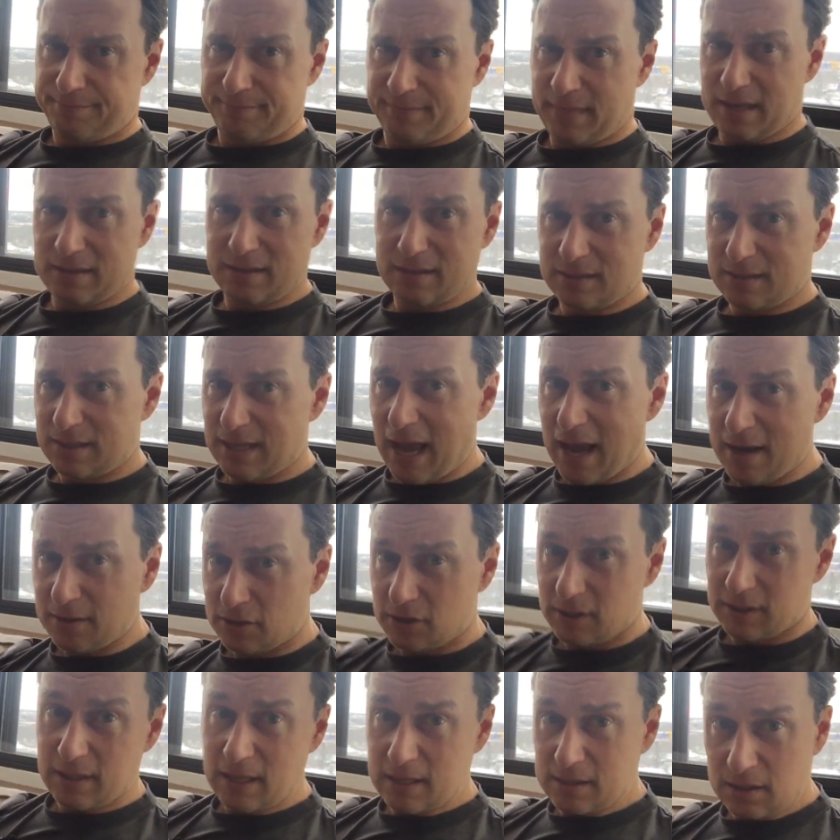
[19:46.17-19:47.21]
That's
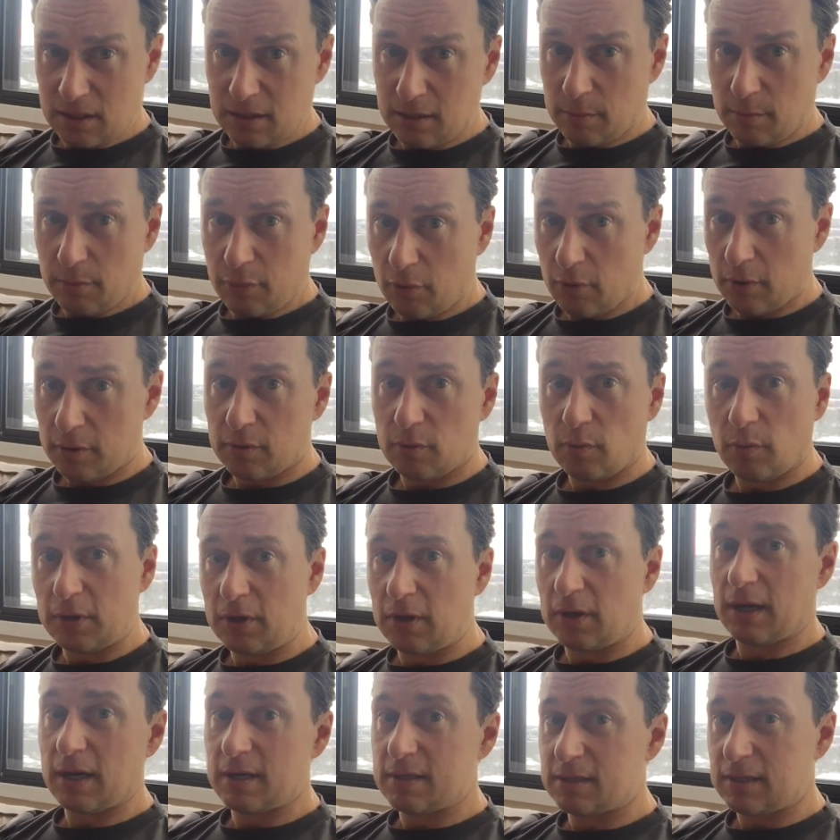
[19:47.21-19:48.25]
unimportant. What
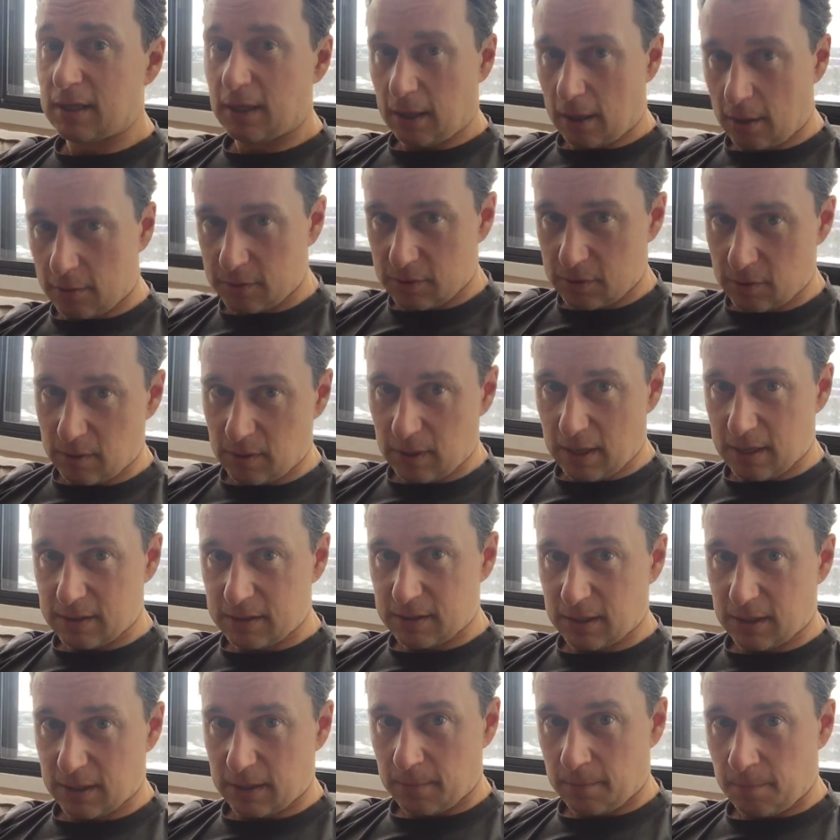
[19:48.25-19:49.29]
do you guys think I was doing
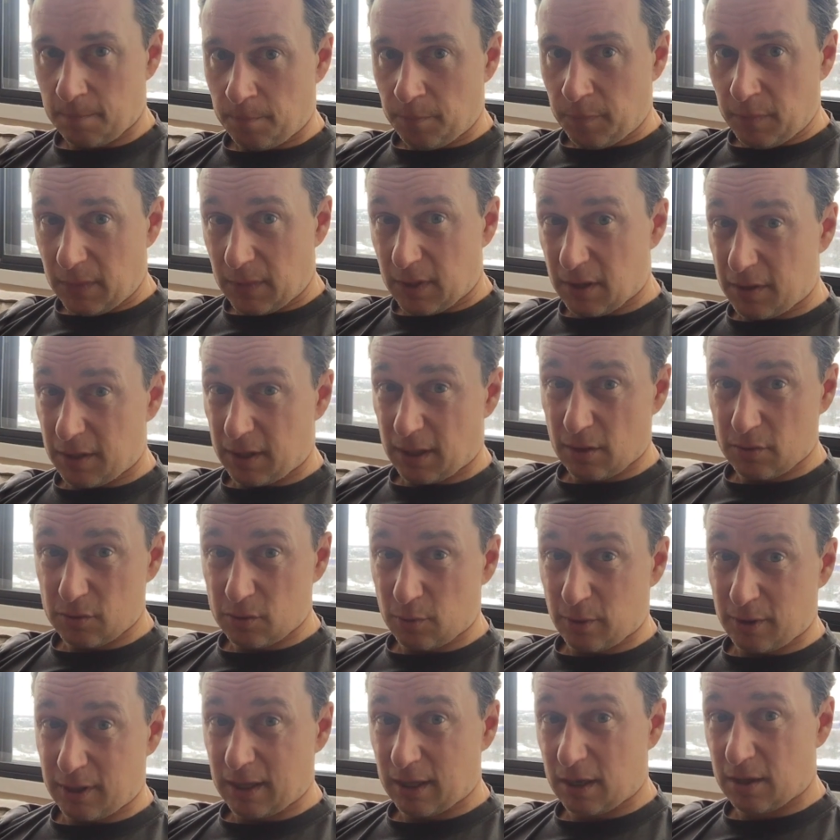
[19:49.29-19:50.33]
last night? Do you think I was
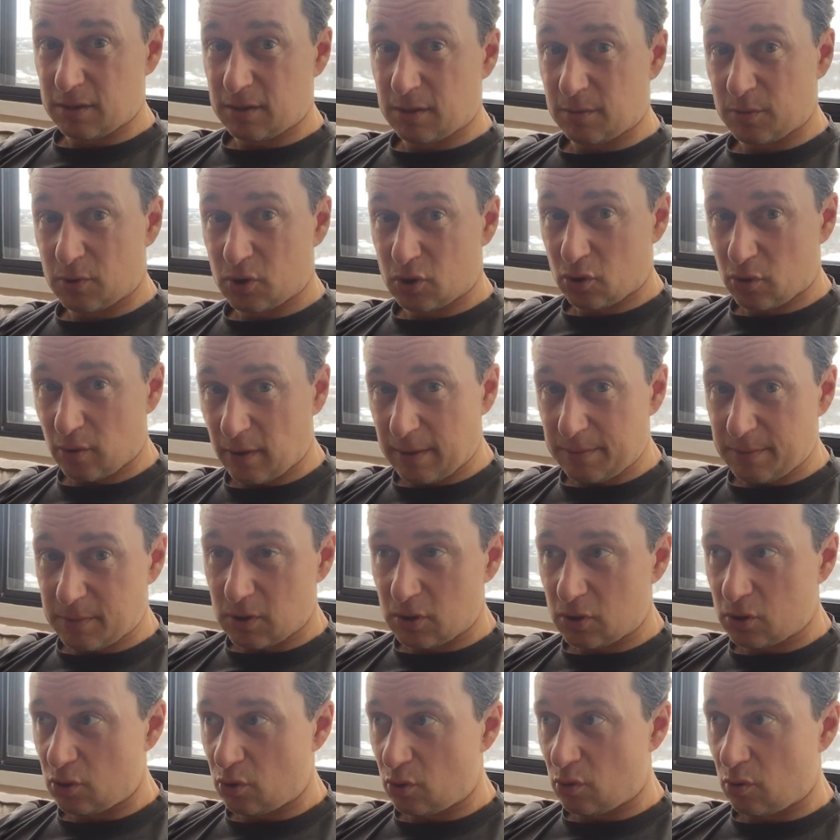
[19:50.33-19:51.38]
working on some
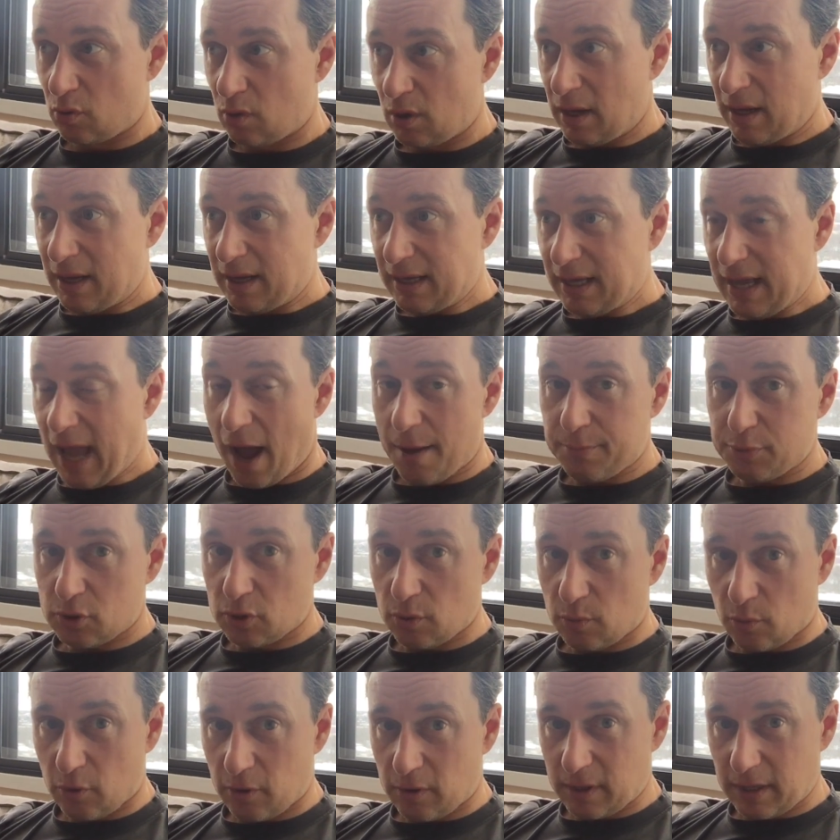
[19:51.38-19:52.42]
scripts to
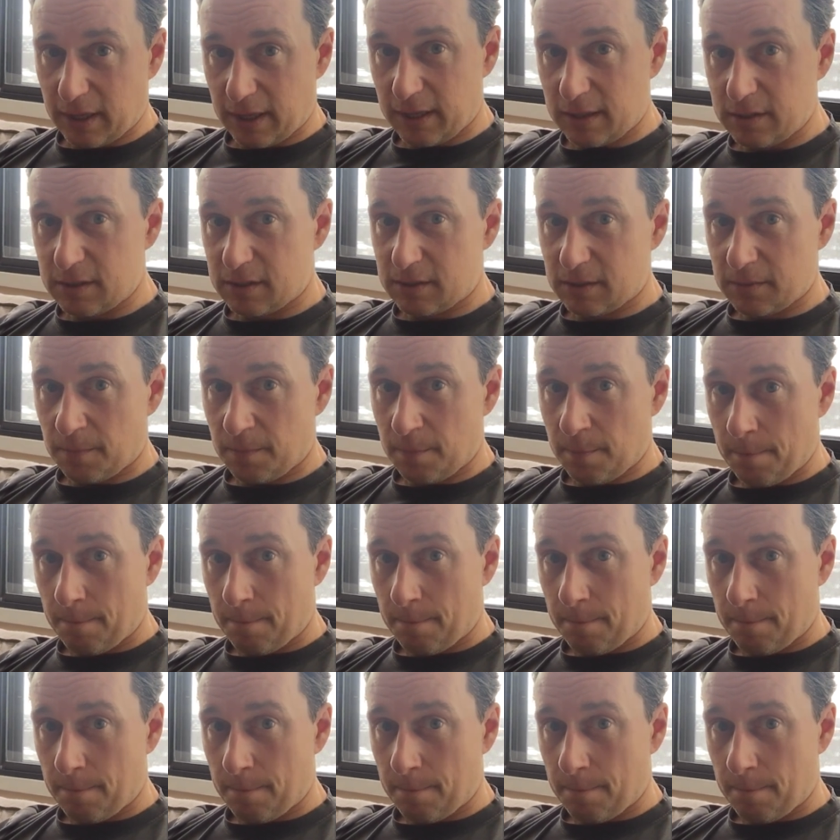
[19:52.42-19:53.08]
capture more leads?